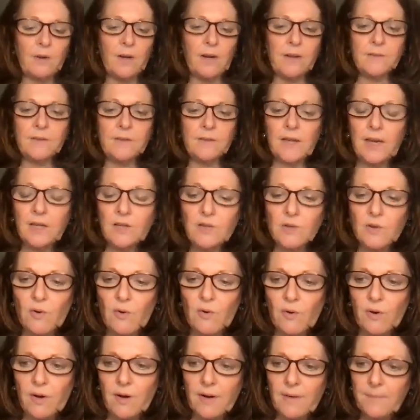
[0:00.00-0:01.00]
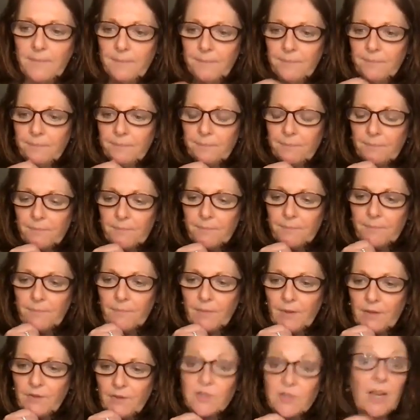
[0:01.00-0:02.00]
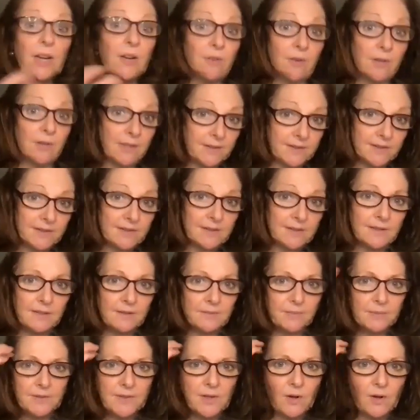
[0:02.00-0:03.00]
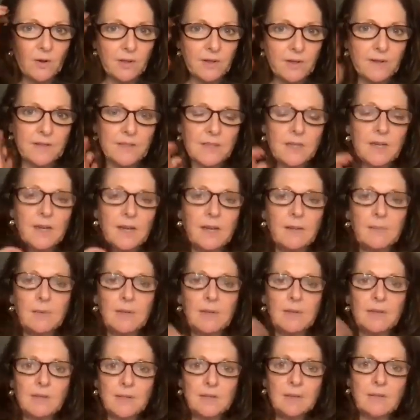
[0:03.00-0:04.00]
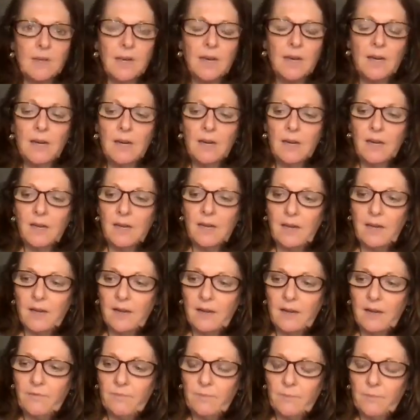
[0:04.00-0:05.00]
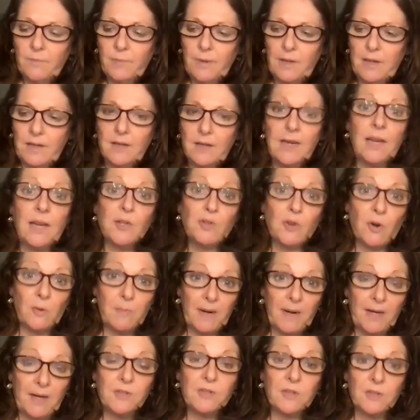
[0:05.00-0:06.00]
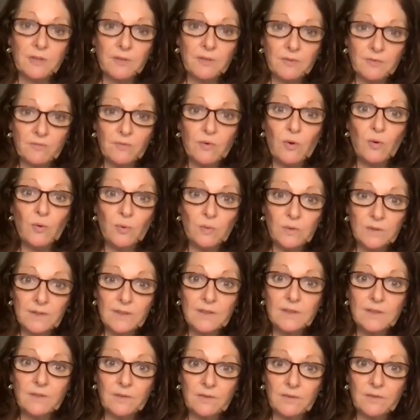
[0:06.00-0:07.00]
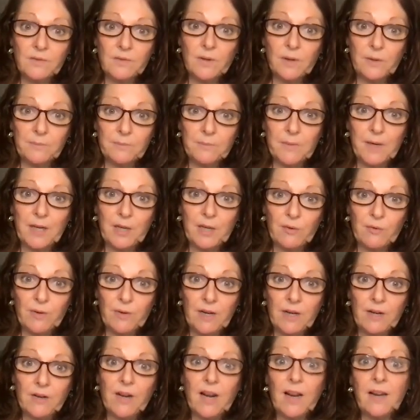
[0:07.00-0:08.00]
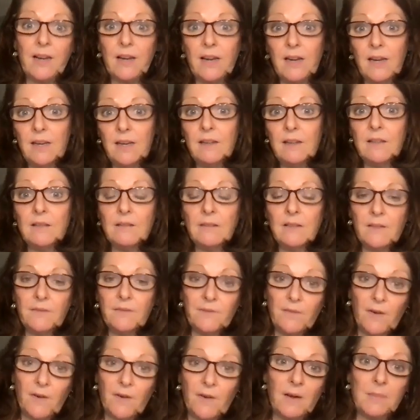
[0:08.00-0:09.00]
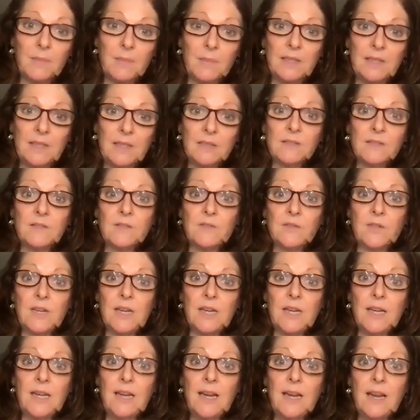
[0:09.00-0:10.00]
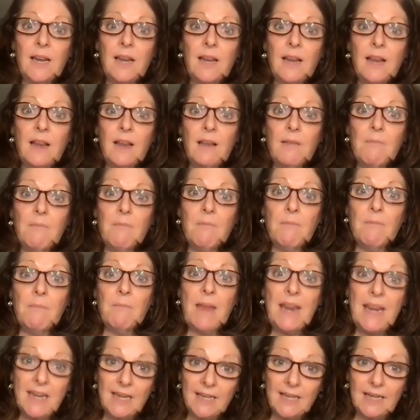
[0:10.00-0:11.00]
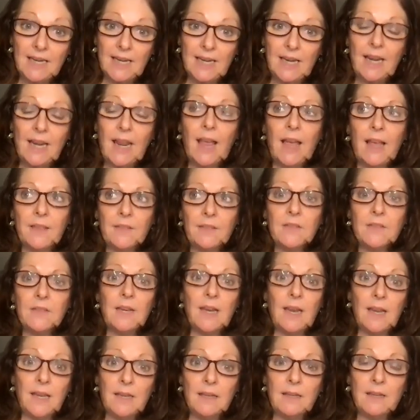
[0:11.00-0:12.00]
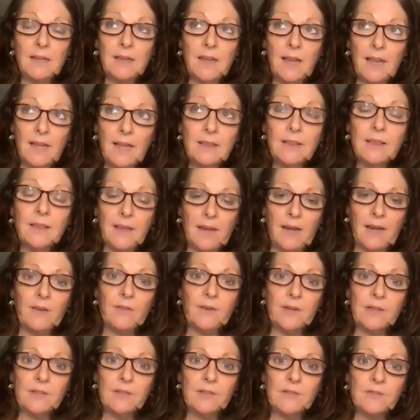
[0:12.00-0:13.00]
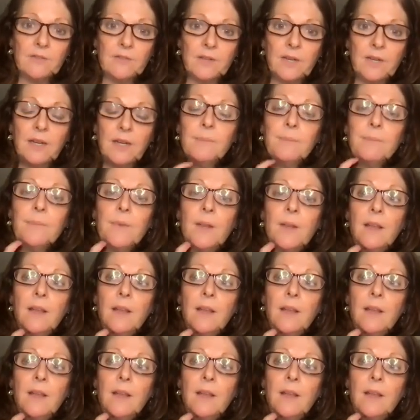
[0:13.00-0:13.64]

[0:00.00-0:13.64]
as a HR generalist, it was called at the time, and I've been in HR manager roles throughout my career in the pharma industry mainly, and the healthcare industry,